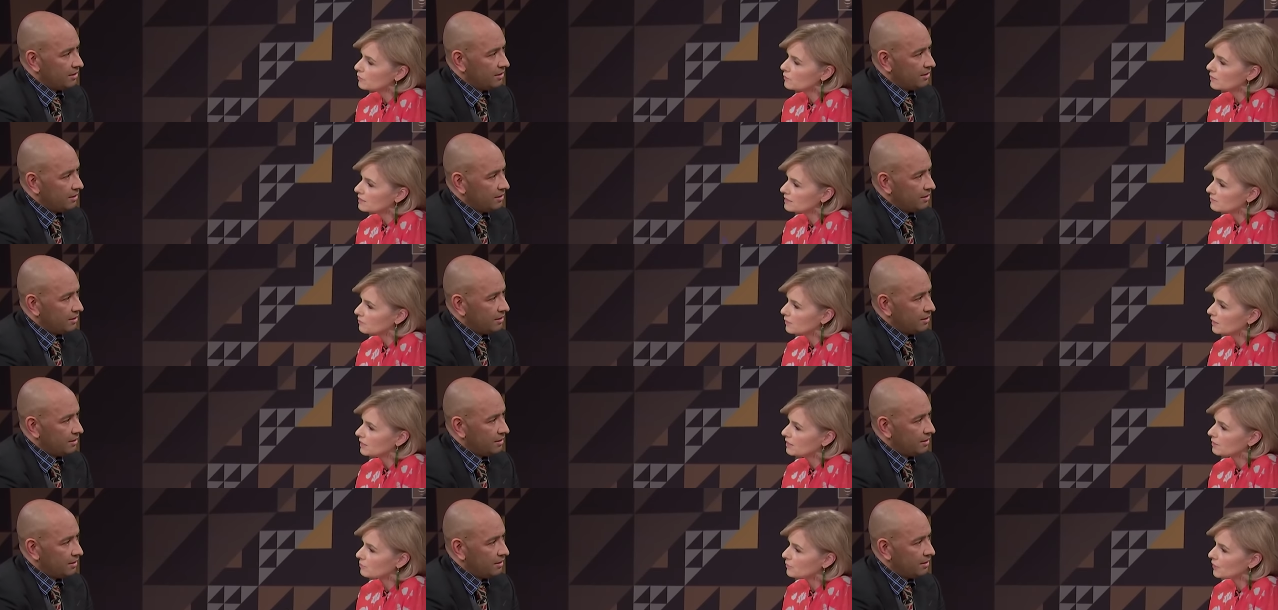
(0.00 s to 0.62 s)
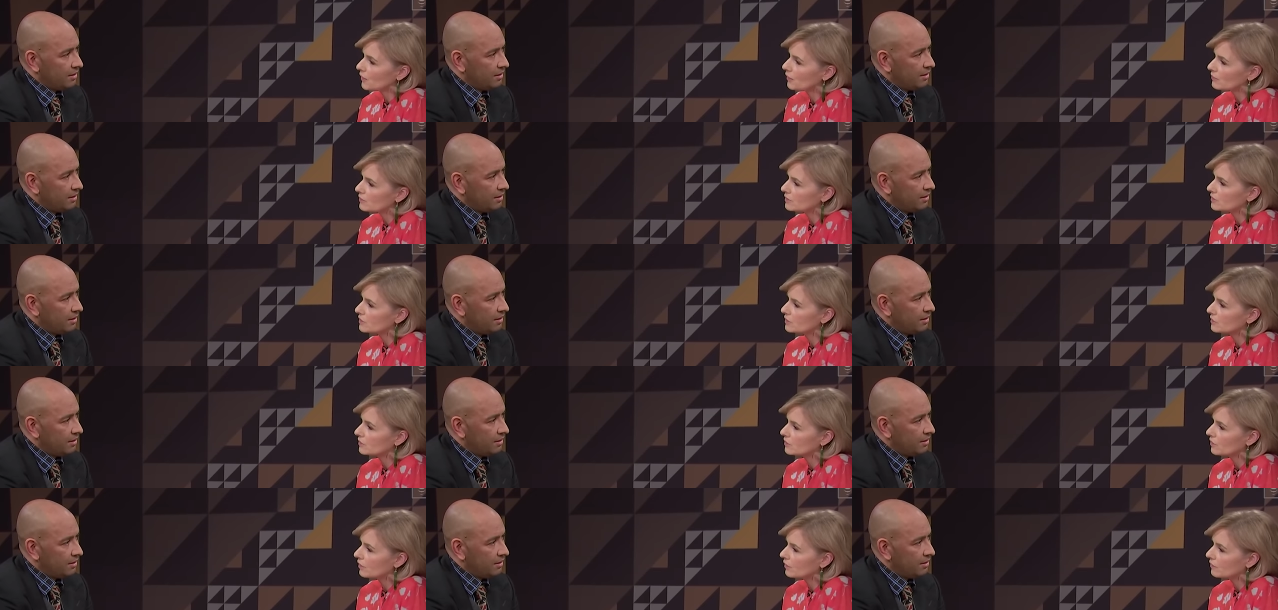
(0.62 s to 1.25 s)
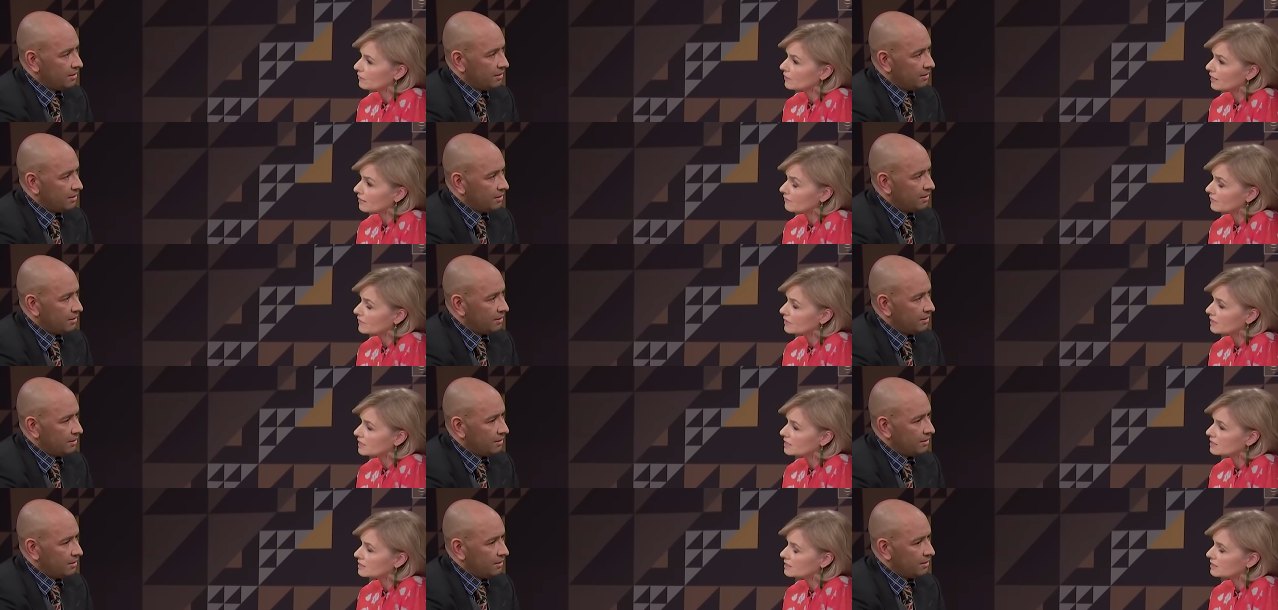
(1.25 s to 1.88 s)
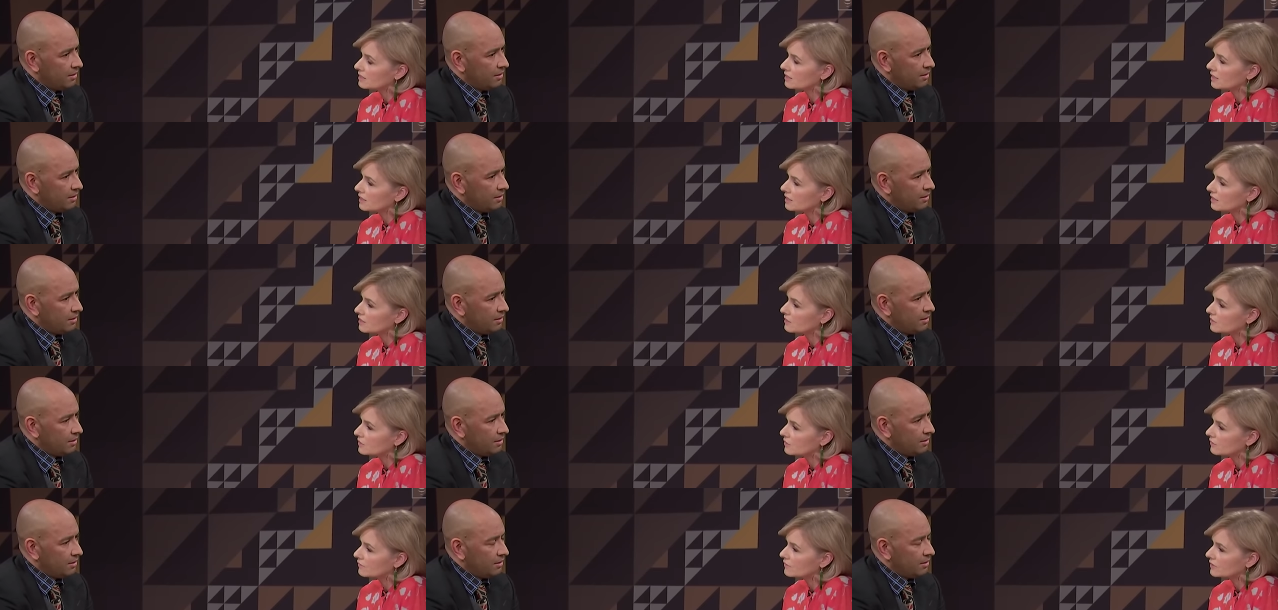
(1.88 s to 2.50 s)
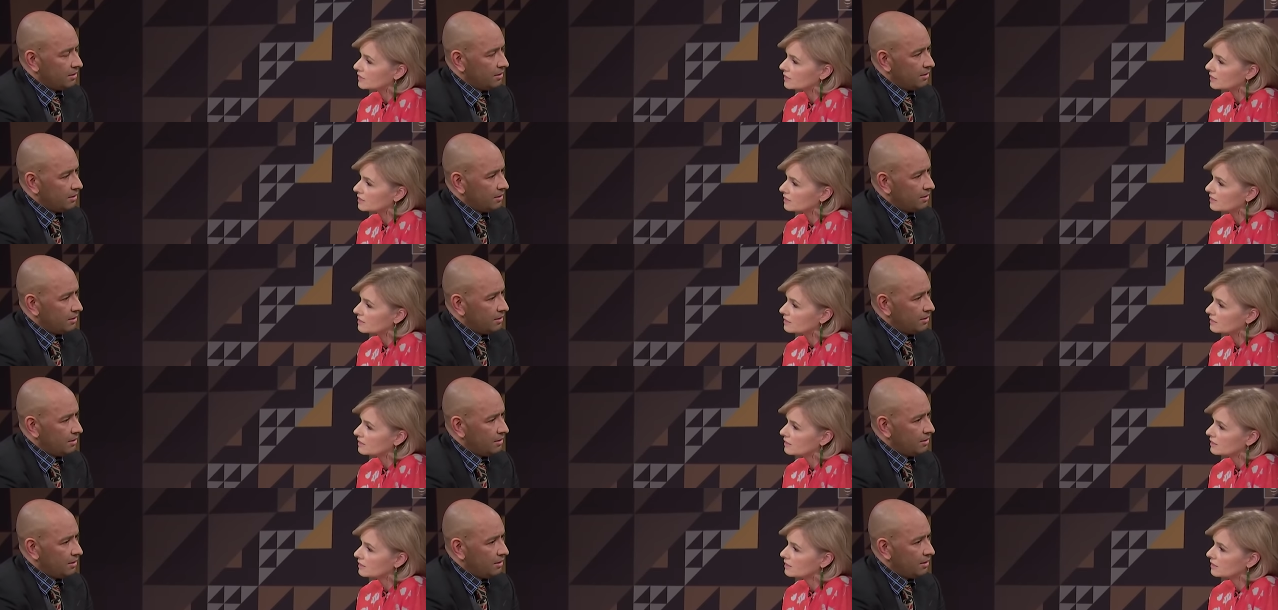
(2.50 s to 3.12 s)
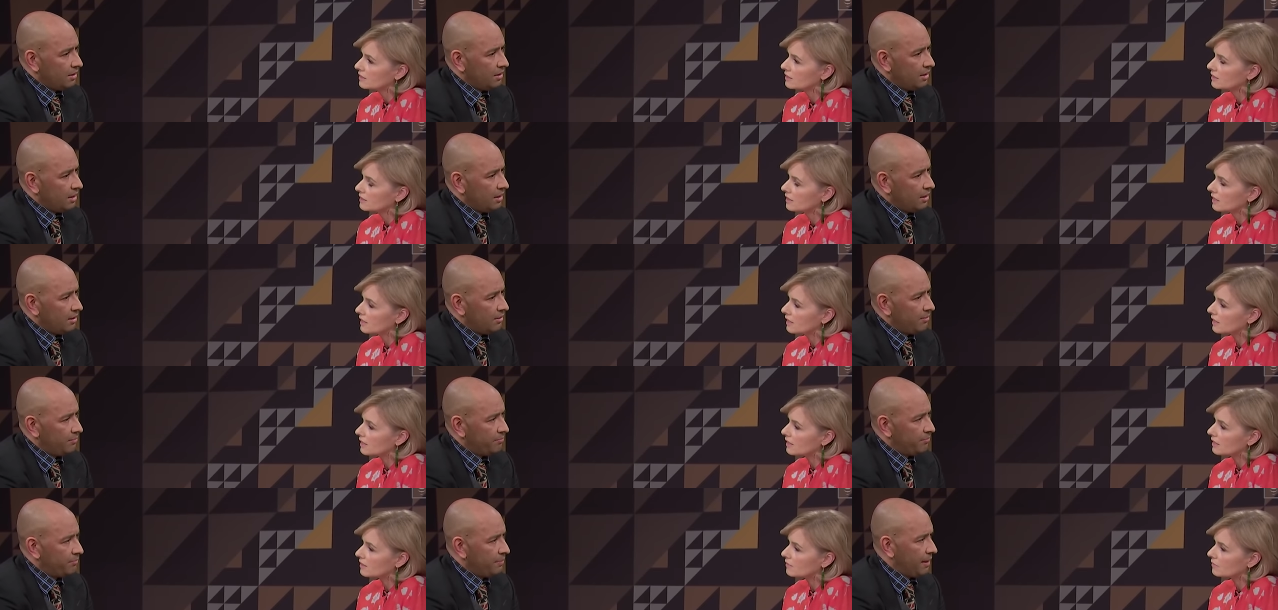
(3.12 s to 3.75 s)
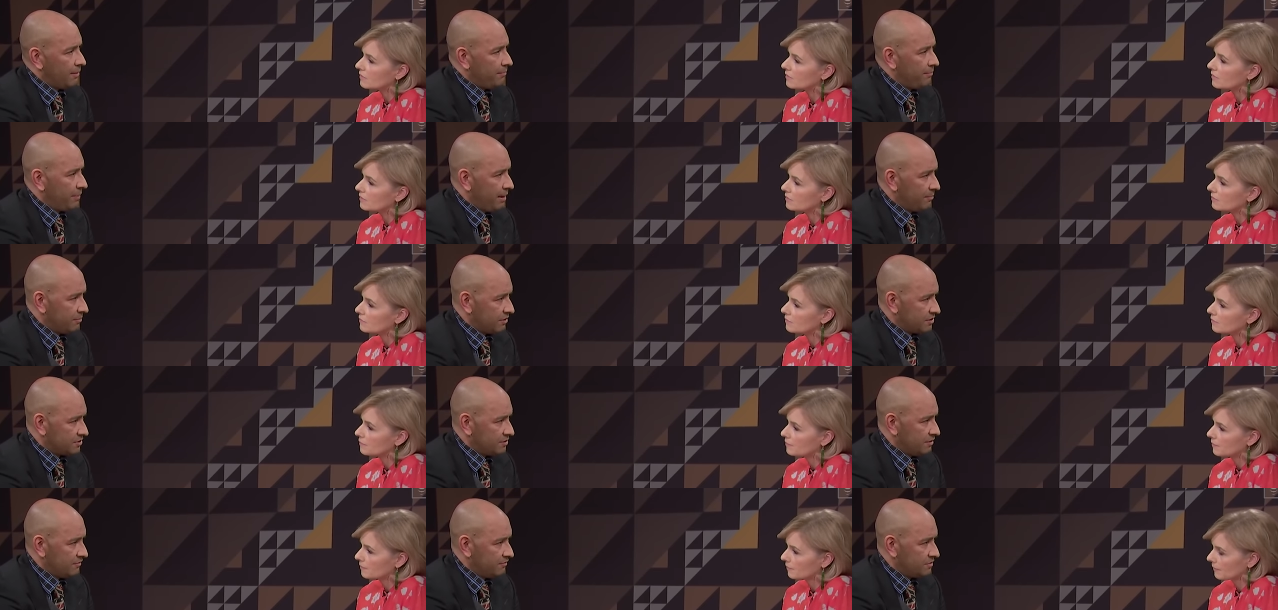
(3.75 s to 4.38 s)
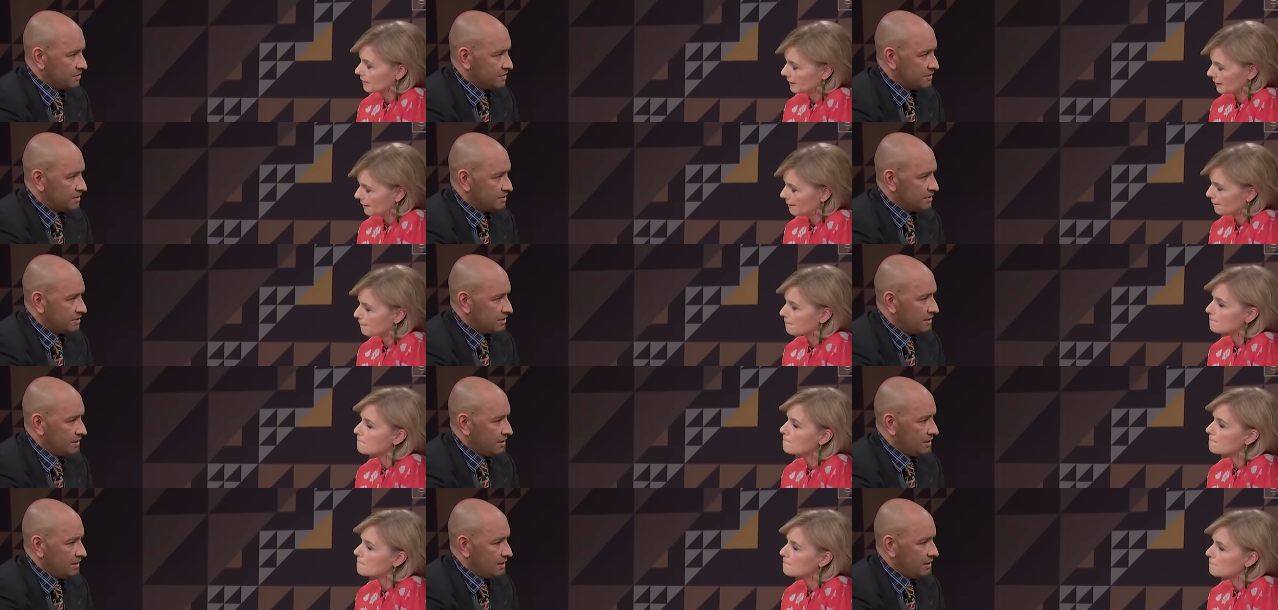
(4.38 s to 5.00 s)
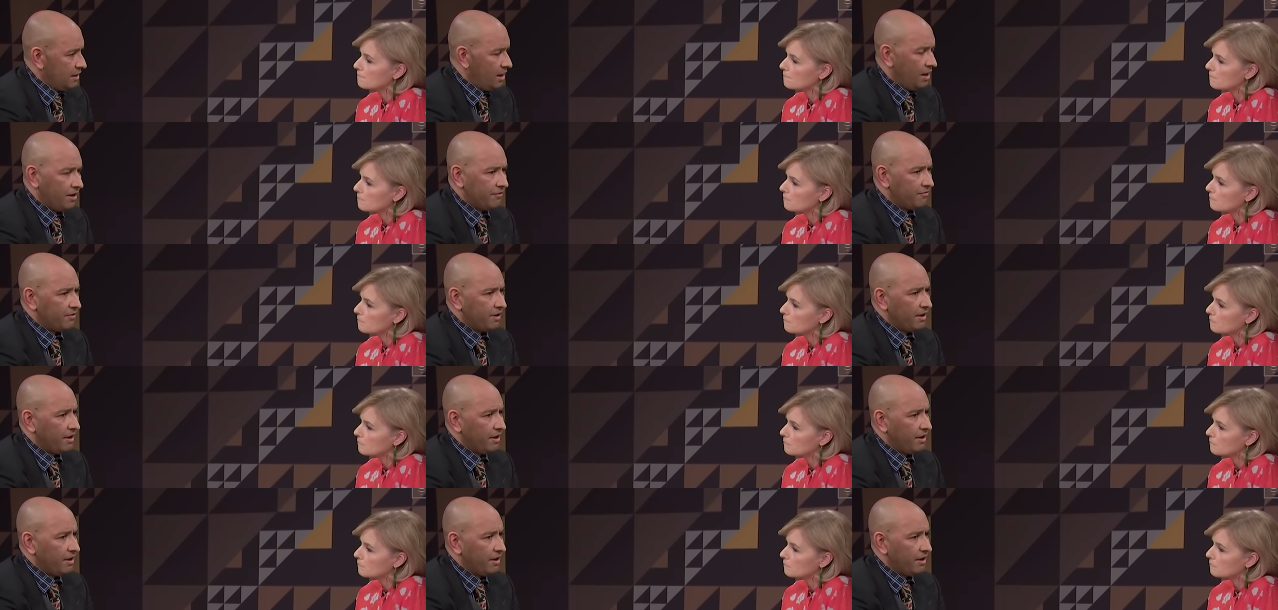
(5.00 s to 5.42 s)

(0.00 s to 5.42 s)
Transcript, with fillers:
Speaker 1: always been opposed to co-governance in a services? Uh, uh,
Speaker 2: public services. Yeah. Oh, I've,